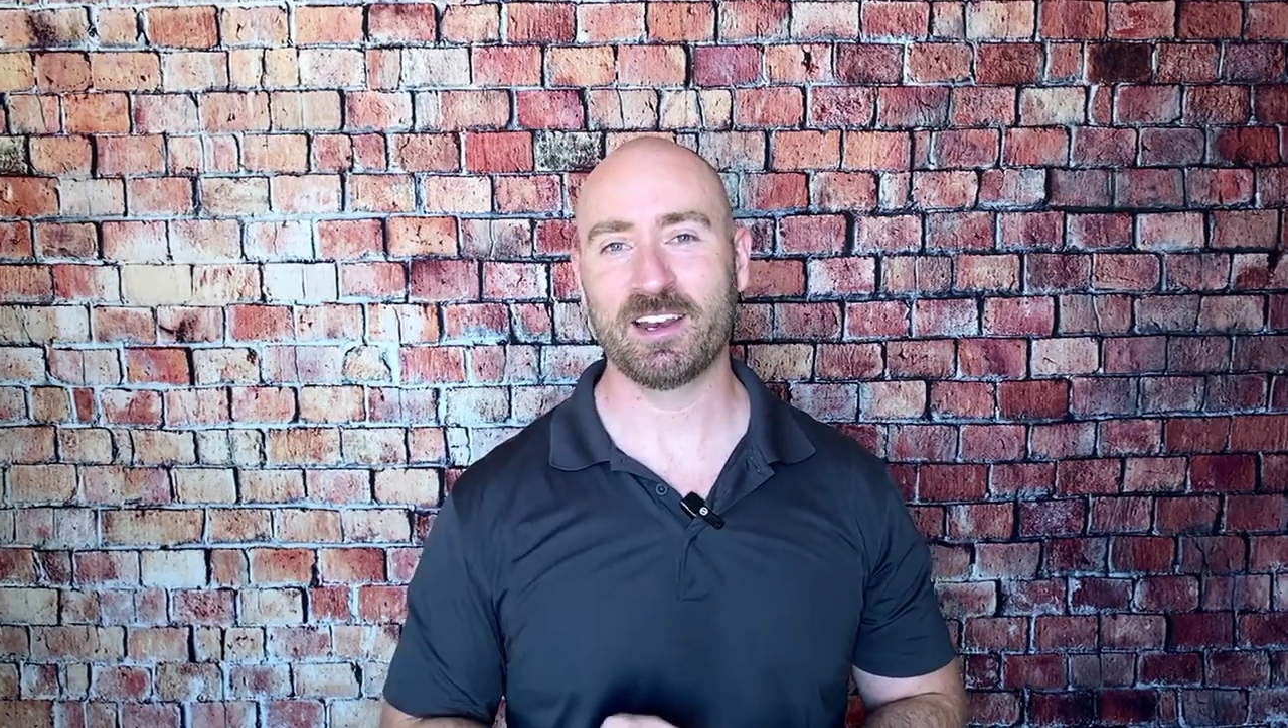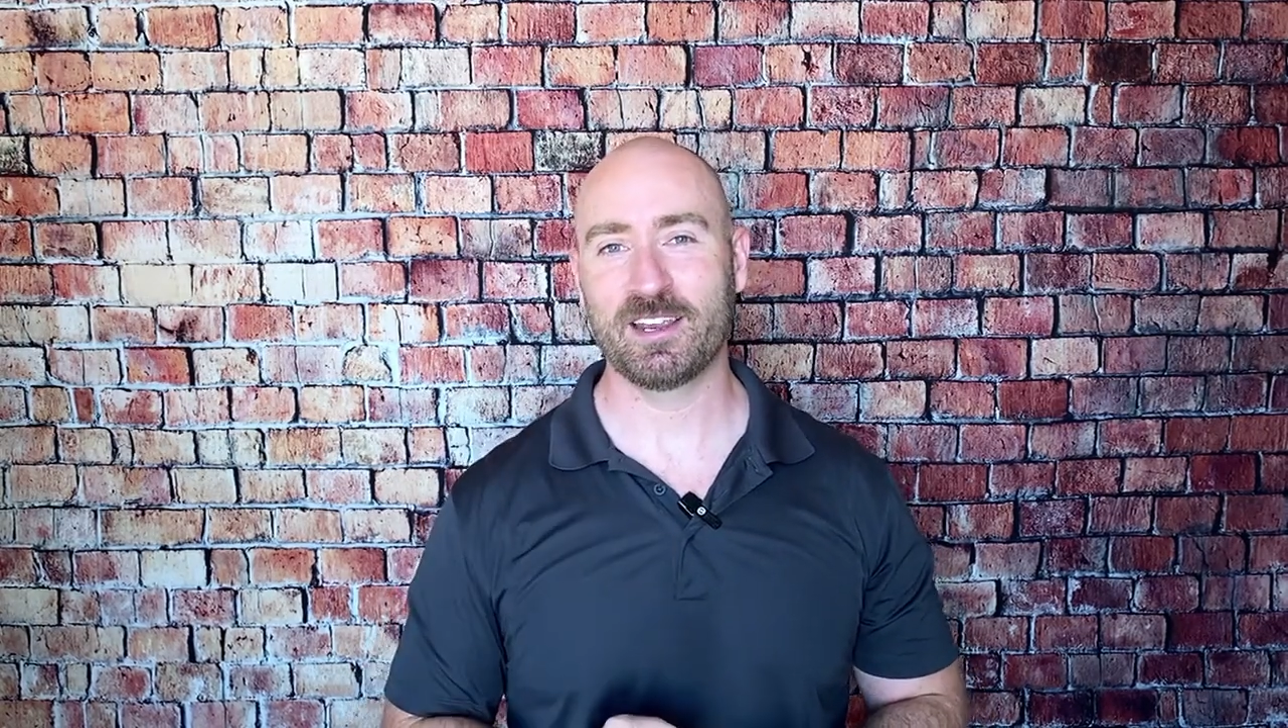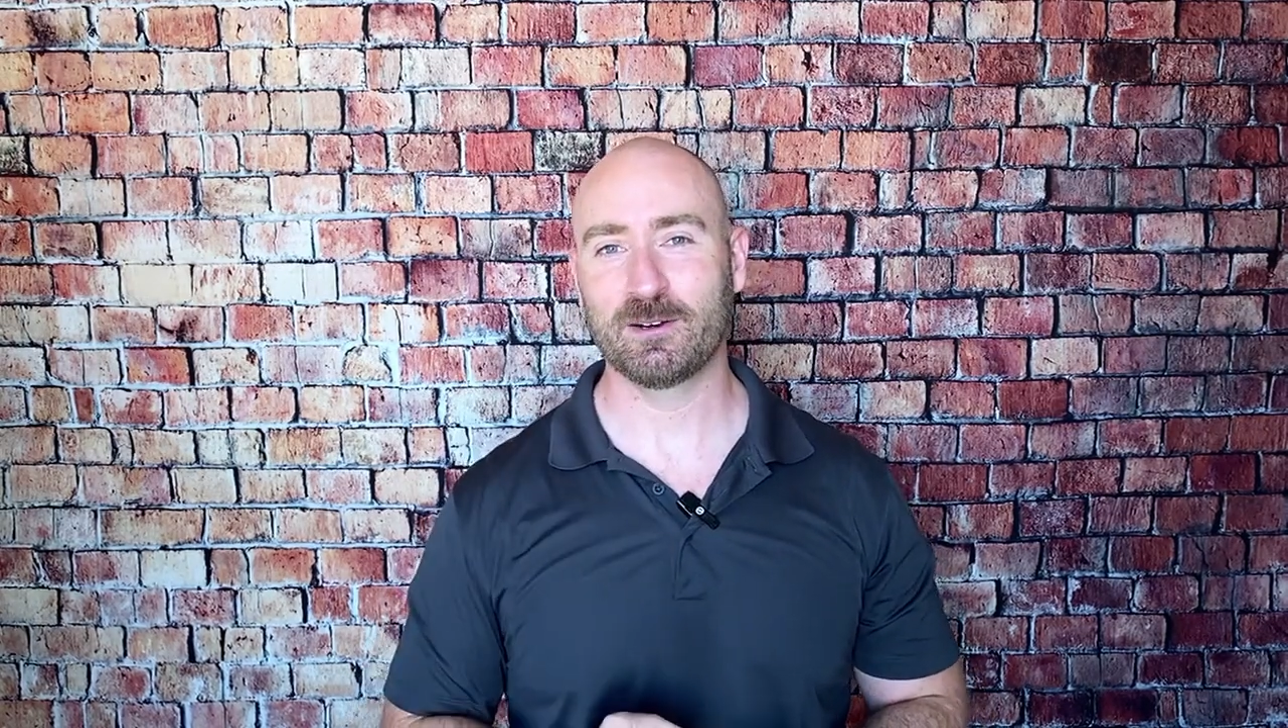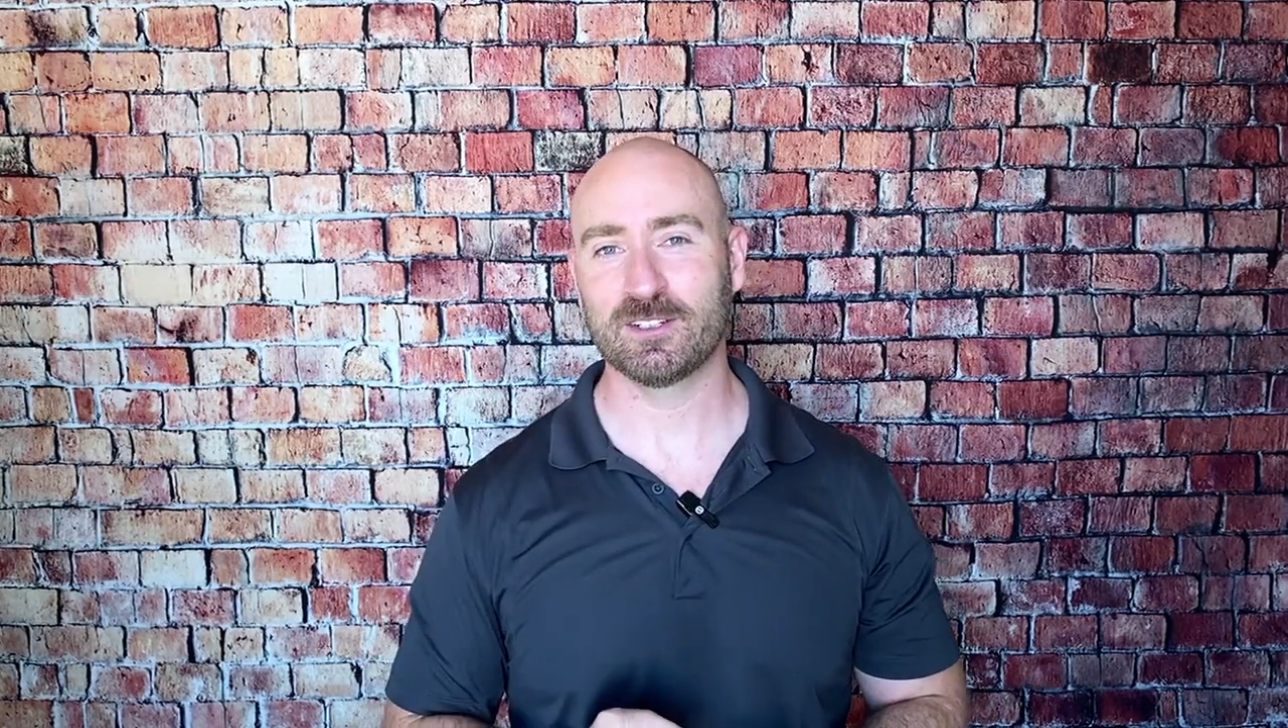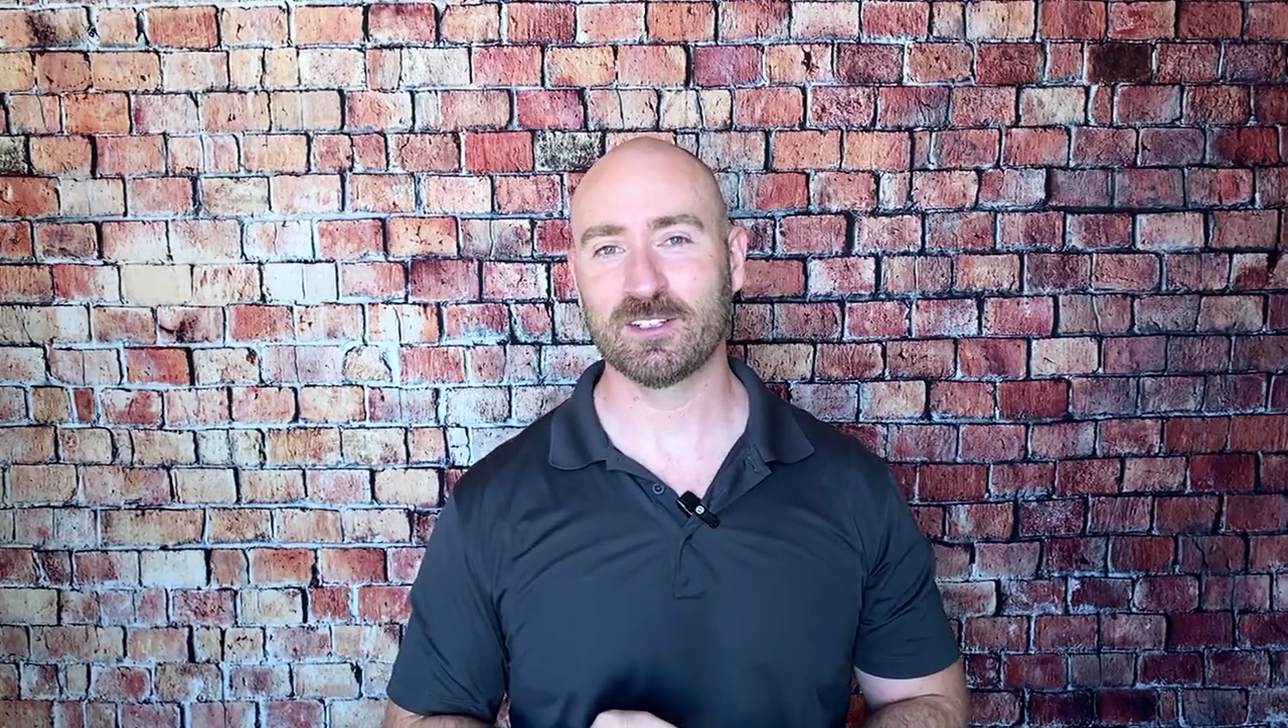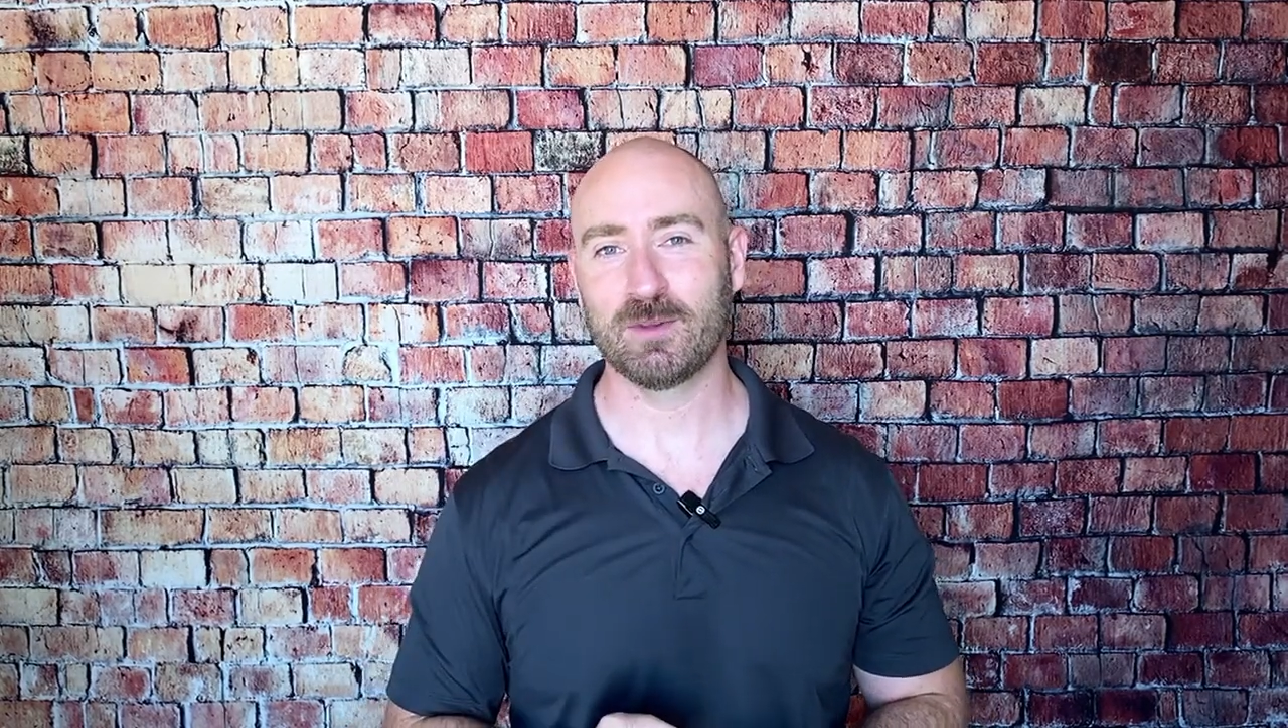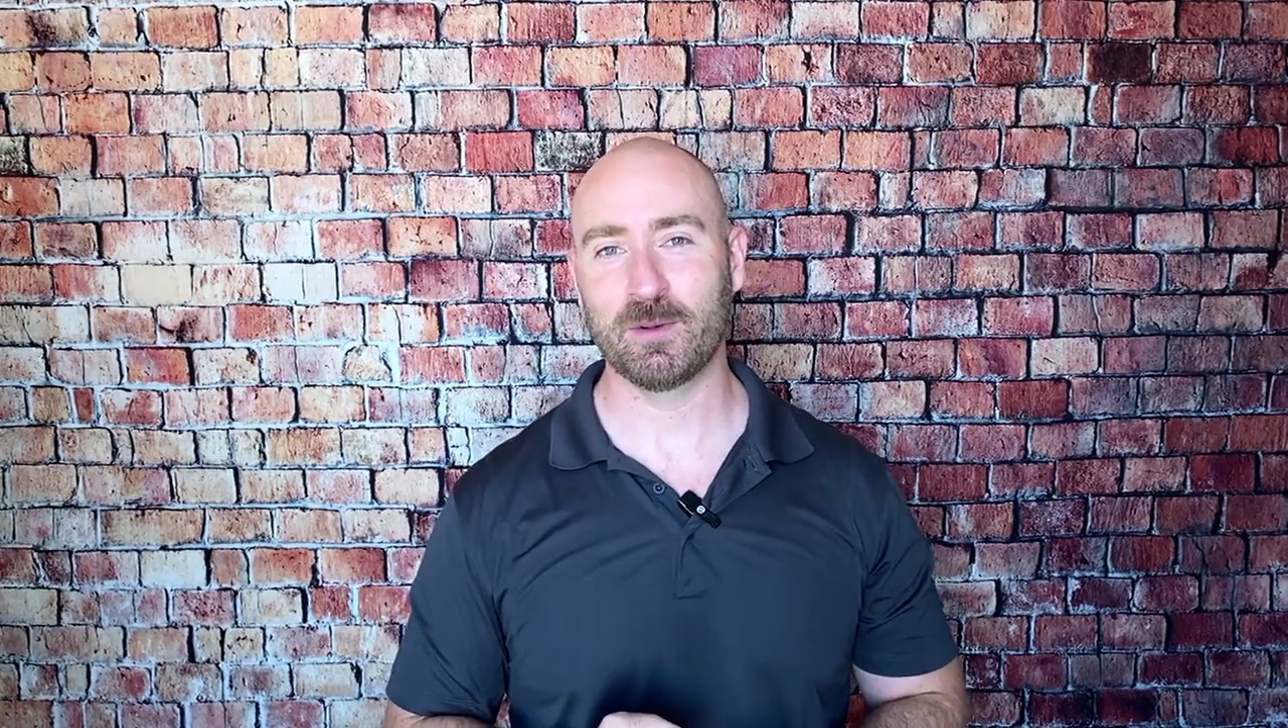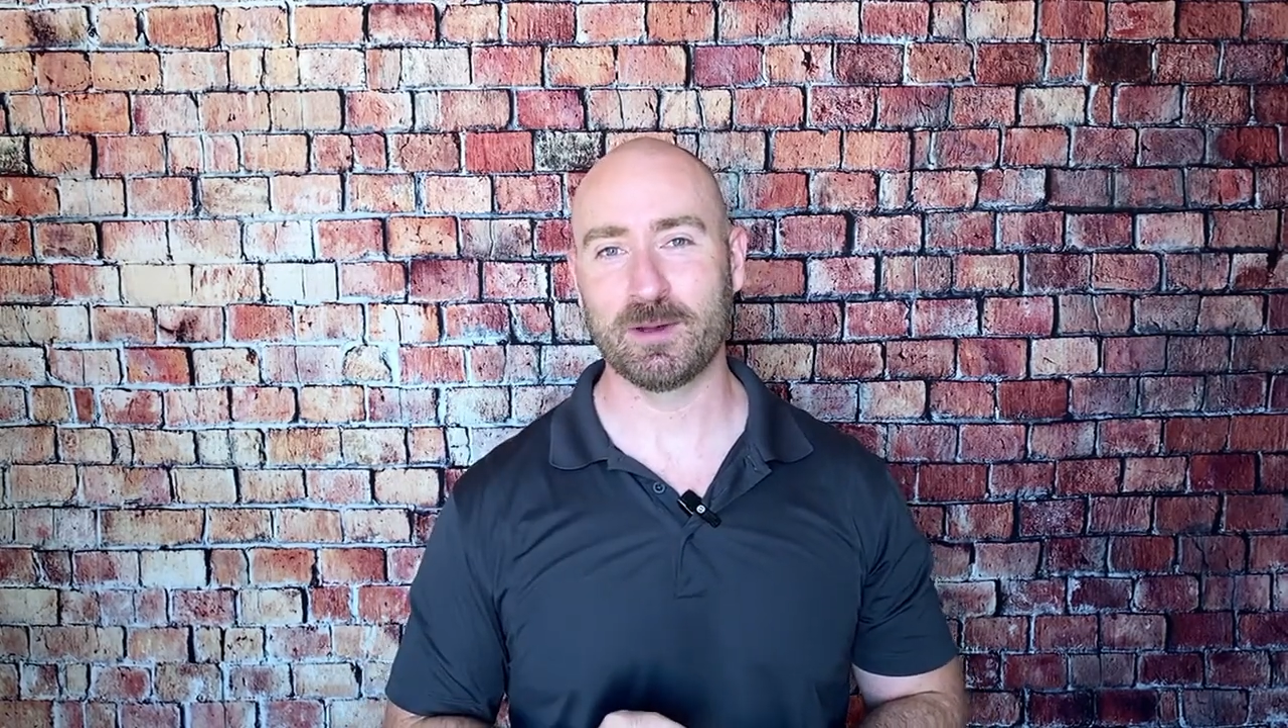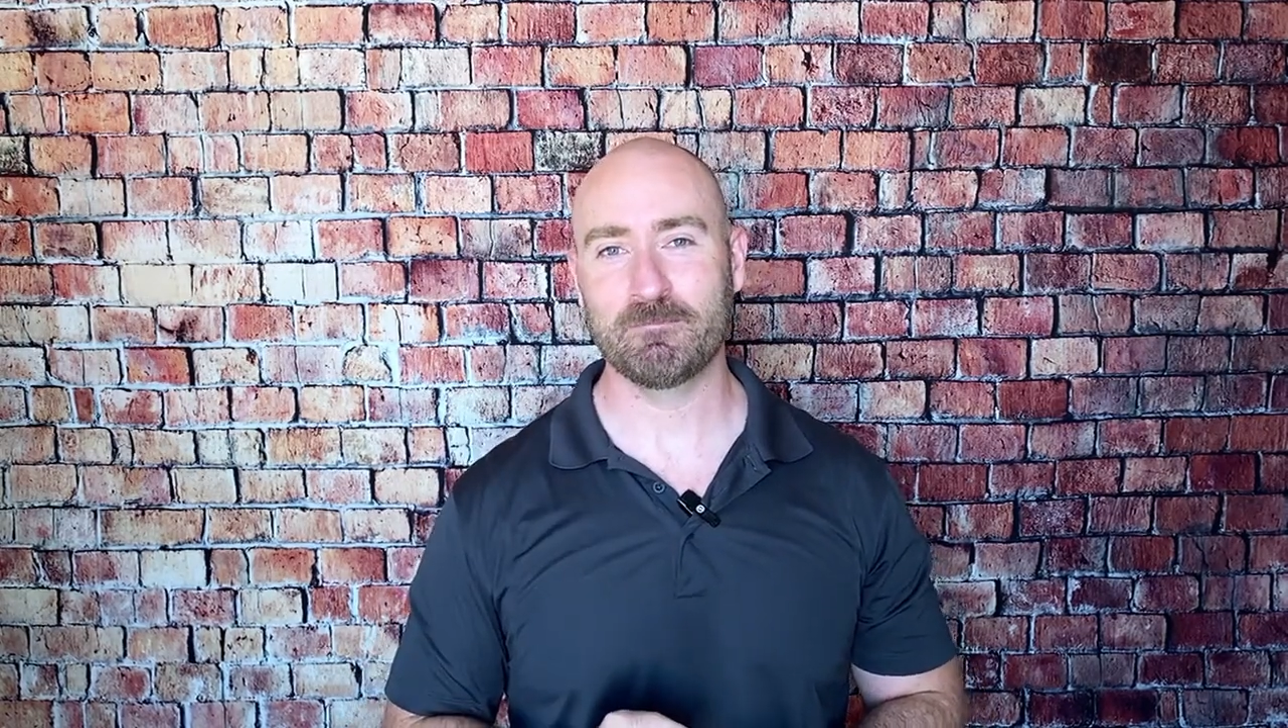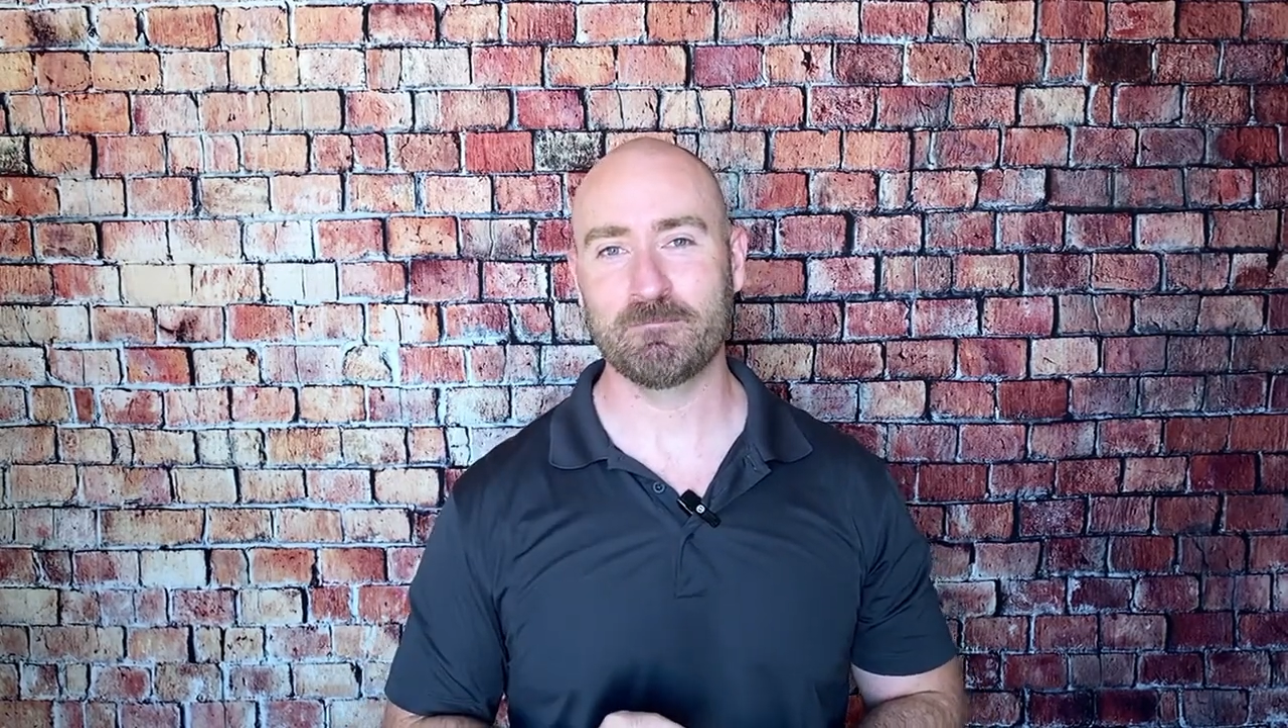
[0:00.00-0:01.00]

here in just a moment.